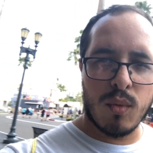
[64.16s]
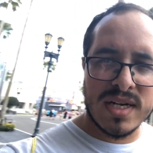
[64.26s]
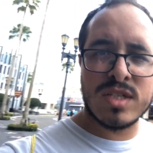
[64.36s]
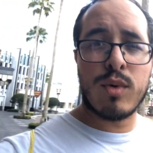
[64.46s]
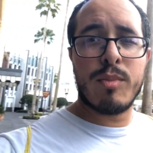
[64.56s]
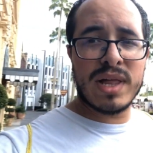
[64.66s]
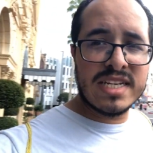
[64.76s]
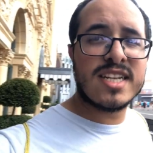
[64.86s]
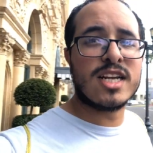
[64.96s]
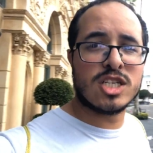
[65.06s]
to what's
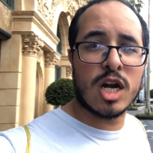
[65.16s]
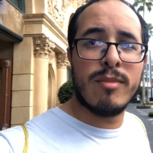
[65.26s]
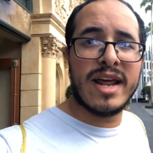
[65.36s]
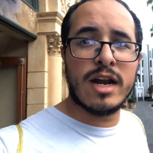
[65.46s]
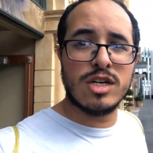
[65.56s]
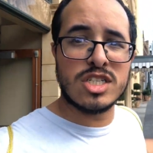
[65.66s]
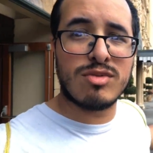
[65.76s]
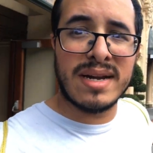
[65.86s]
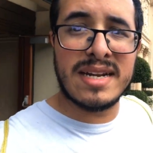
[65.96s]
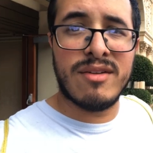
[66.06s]
replacing Terminator. Just
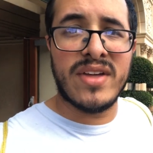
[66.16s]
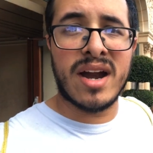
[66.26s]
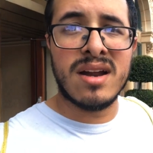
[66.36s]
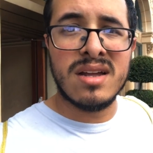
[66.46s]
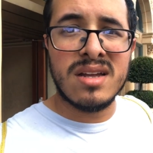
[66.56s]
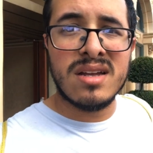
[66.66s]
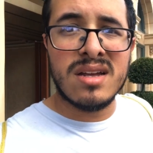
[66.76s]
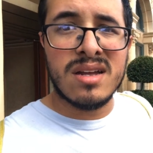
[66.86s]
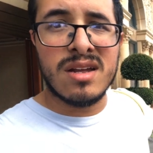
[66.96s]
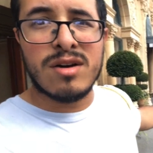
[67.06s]
right down there.
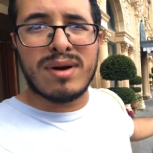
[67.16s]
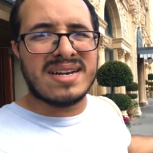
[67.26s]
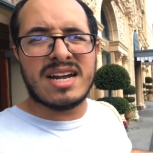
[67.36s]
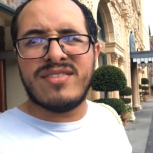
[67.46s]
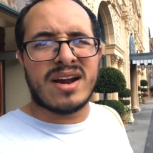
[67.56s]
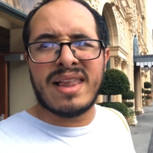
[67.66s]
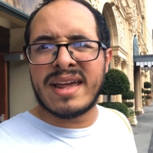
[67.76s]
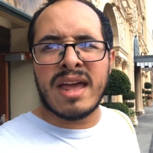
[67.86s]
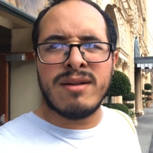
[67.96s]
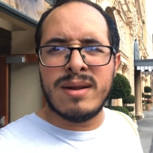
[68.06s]
Right down there,
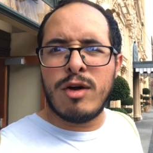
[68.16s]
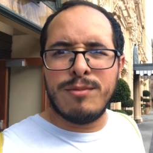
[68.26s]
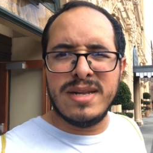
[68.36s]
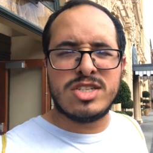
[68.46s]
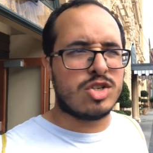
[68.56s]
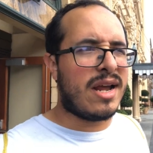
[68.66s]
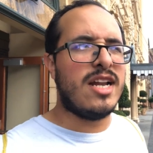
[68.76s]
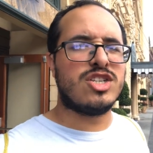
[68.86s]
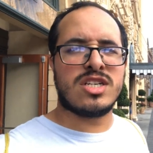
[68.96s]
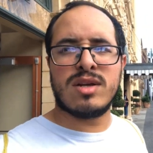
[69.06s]
like it, it would be
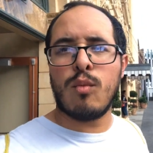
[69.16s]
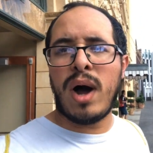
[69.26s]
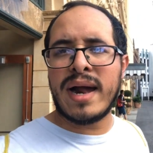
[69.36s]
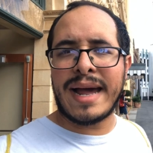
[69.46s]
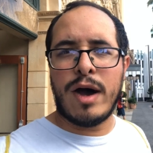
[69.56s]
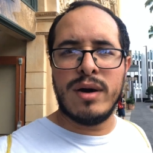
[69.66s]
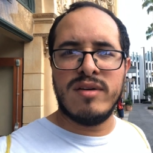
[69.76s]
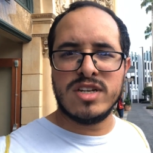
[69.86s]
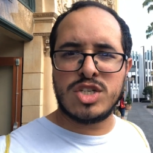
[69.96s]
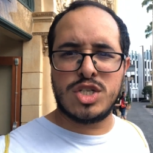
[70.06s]
strange to walk out
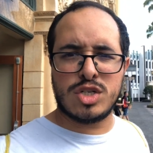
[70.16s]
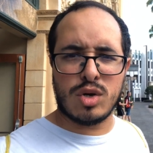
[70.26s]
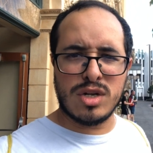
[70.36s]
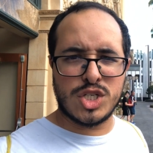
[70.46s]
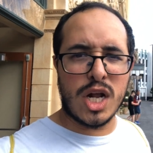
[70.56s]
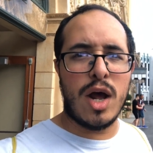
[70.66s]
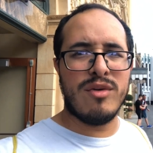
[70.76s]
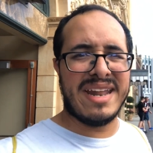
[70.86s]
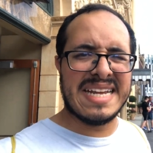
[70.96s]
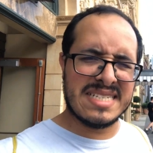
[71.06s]
of a
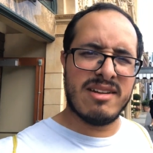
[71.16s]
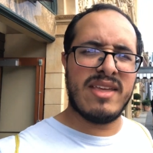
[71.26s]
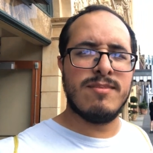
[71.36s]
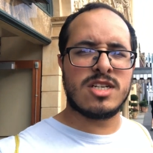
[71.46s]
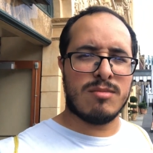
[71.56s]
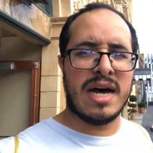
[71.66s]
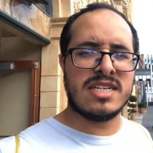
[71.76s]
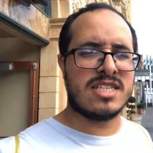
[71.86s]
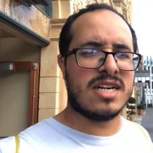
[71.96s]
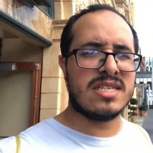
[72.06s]
show that isn't themed to
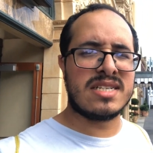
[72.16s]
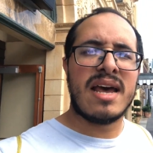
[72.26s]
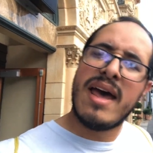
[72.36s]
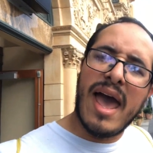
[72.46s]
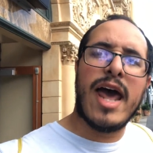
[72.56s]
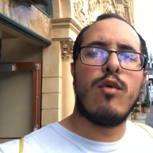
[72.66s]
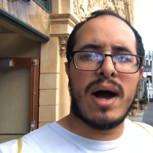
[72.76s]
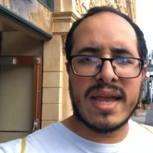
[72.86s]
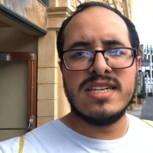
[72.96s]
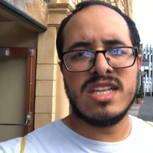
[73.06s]
monsters and
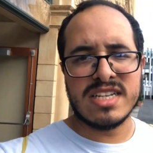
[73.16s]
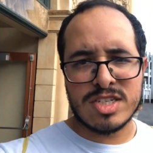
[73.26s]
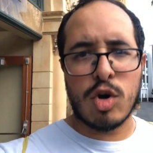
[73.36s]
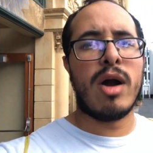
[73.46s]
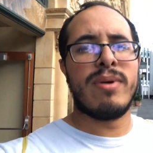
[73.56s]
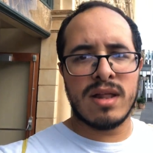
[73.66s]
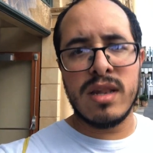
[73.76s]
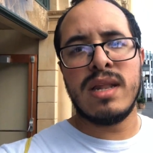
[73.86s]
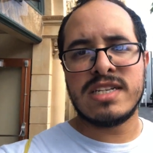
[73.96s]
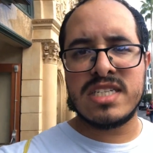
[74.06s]
walk into the store, but
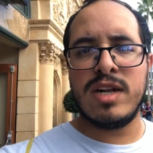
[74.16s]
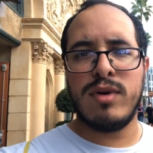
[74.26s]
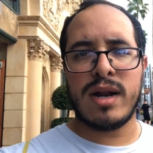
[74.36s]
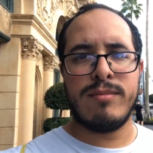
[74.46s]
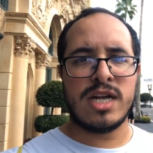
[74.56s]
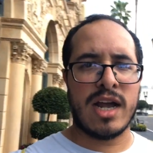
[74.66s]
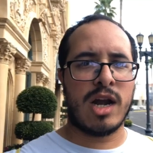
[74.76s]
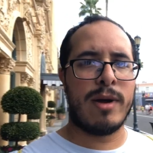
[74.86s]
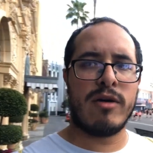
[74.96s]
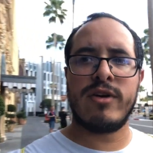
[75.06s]
let's see what I'm
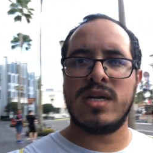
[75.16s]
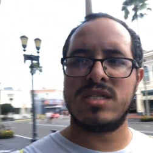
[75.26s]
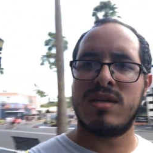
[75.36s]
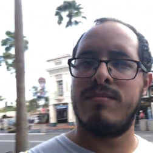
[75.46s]
talking about first.